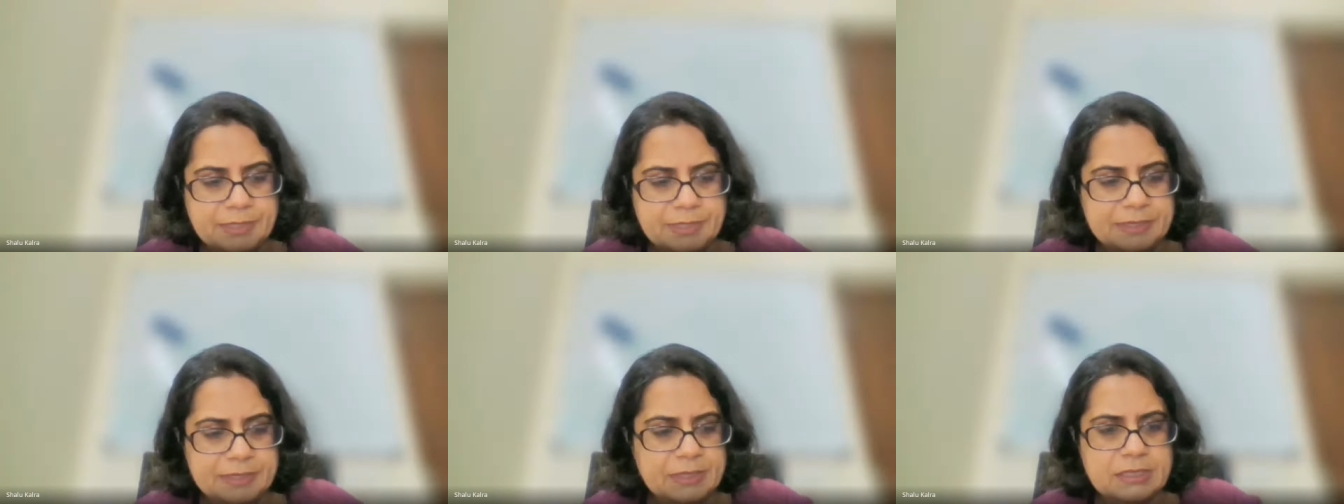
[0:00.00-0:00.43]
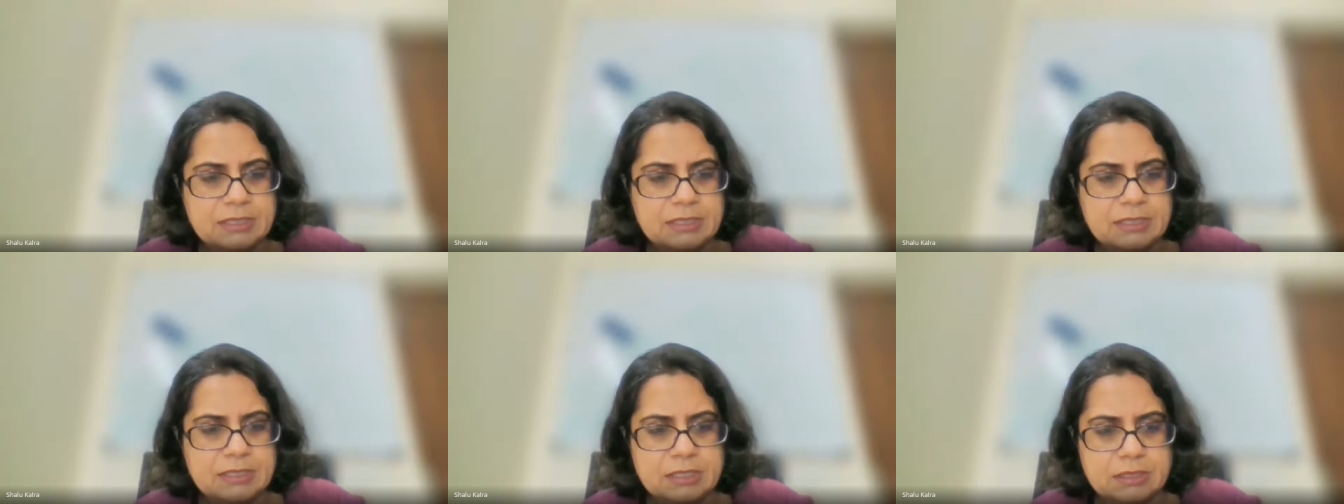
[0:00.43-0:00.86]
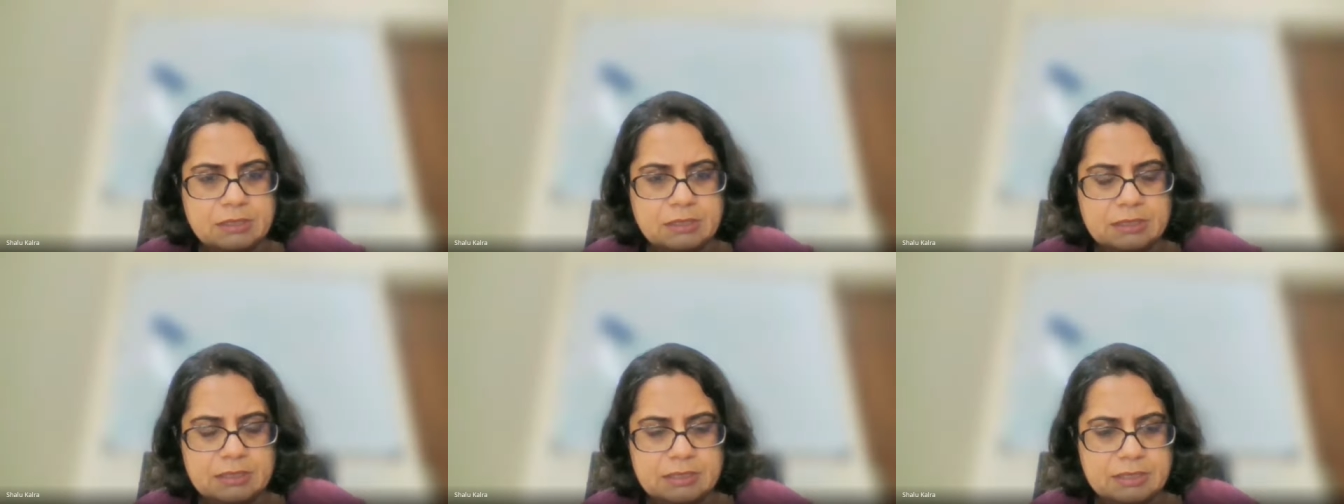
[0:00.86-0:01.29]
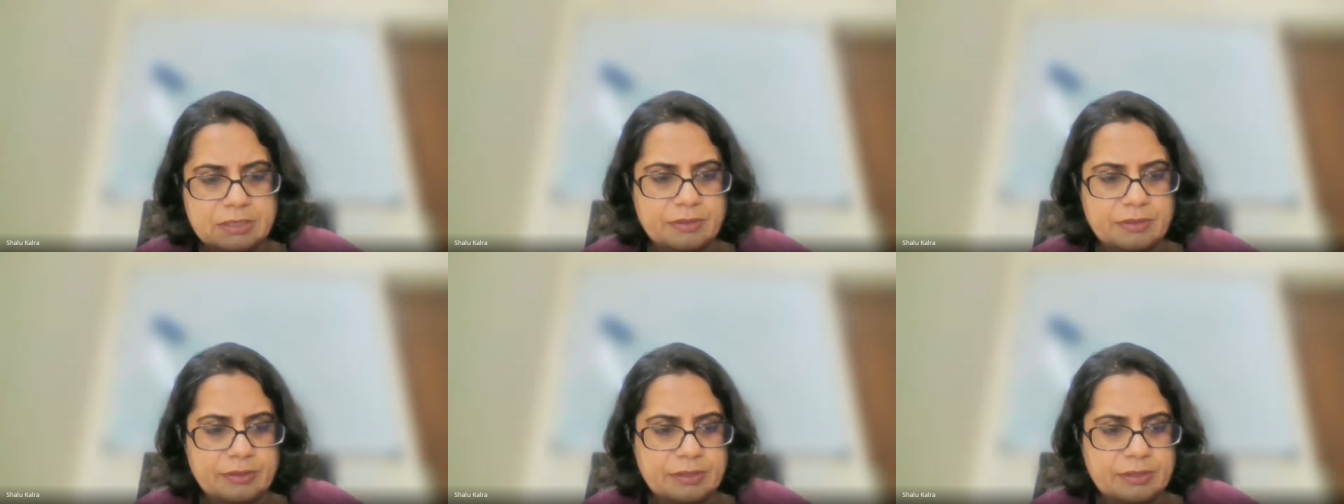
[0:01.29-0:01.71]
Let me
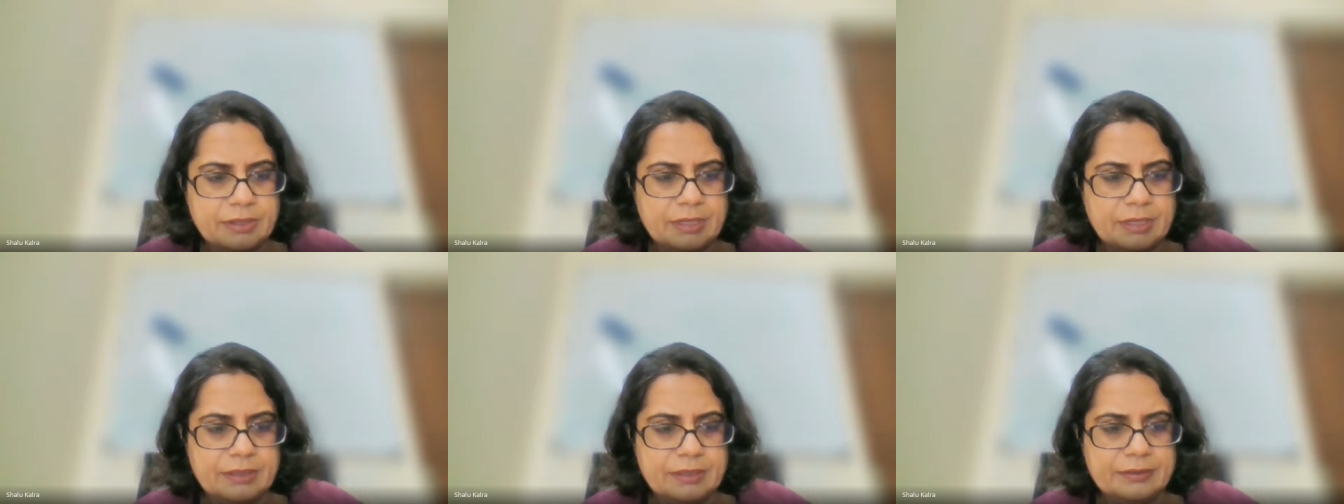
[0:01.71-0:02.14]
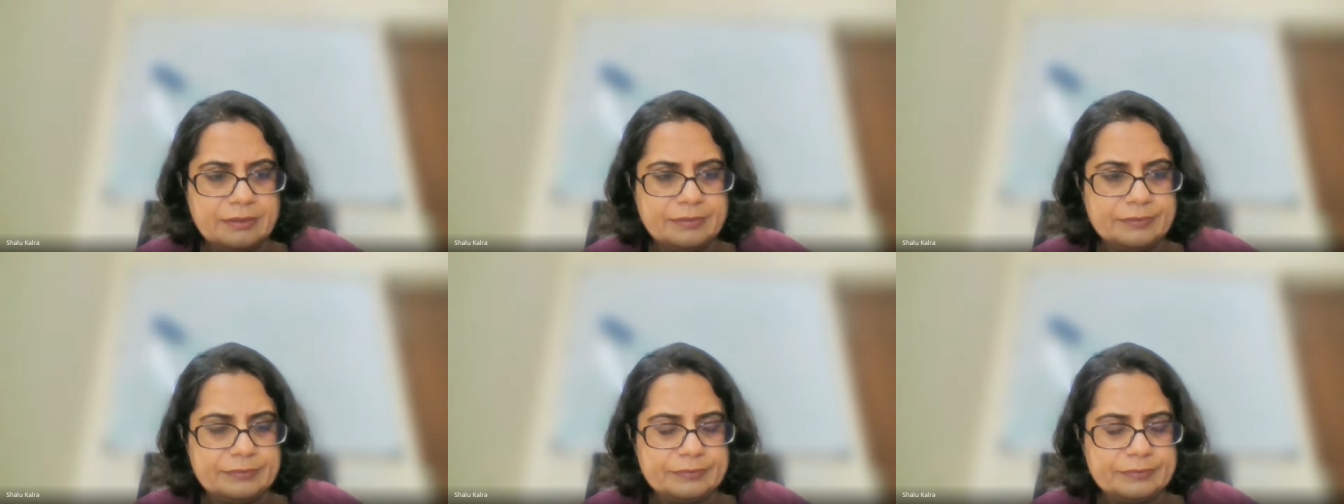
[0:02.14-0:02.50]
share it again then.